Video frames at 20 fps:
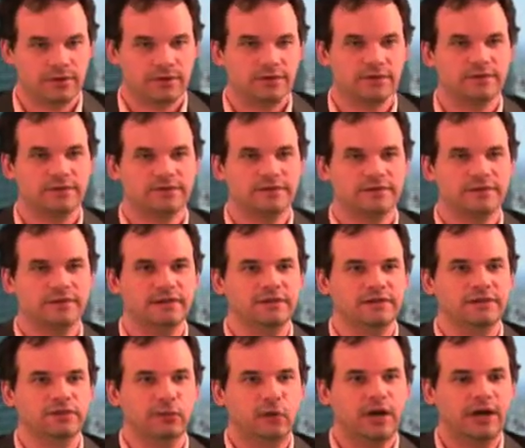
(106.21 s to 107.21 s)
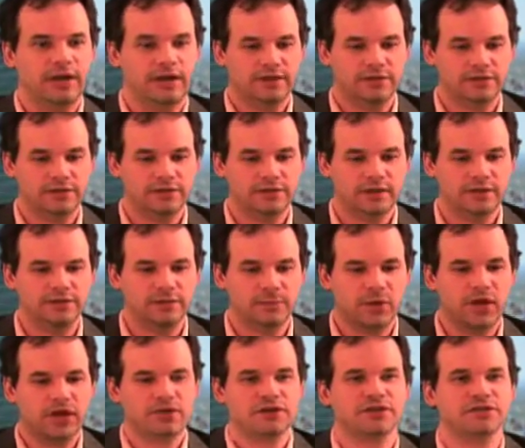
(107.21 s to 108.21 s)
This is why
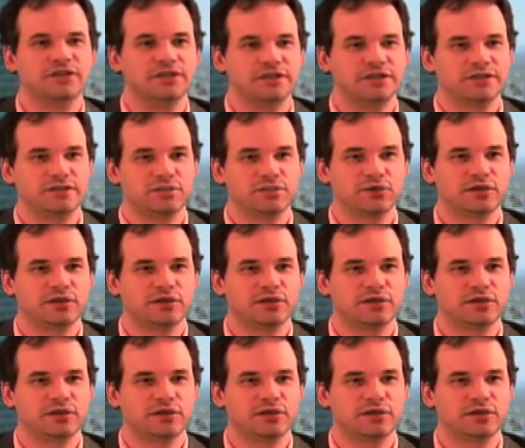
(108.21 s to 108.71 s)
democracies